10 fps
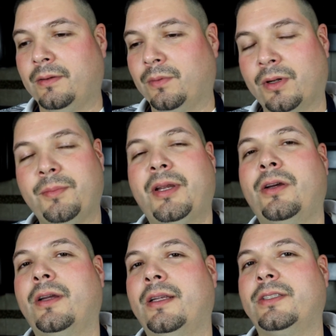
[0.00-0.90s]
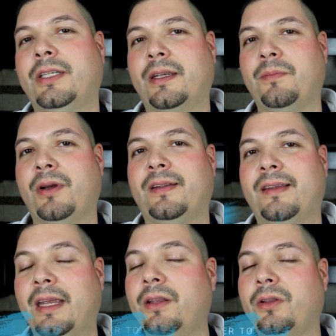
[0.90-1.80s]
we're going to be cooking chicken
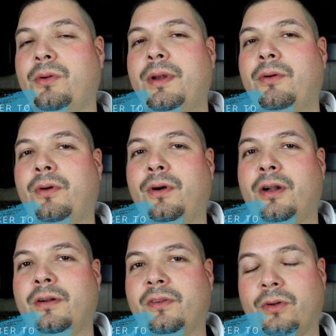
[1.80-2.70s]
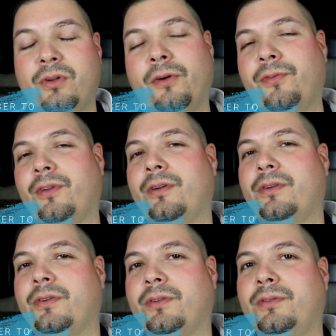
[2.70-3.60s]
breast in the 3-quart. So no further
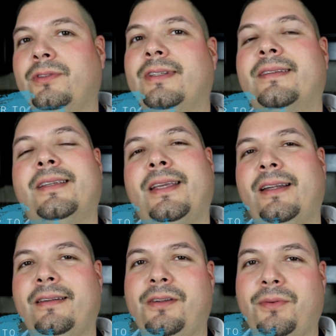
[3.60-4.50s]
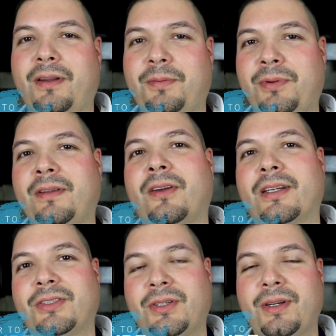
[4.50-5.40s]
ado, let's get into the recipe so I
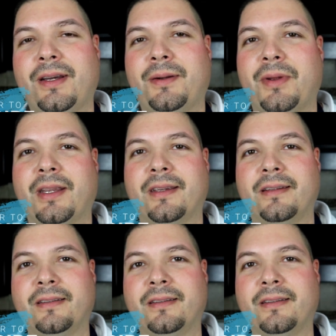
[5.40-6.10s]
can show you how to make it.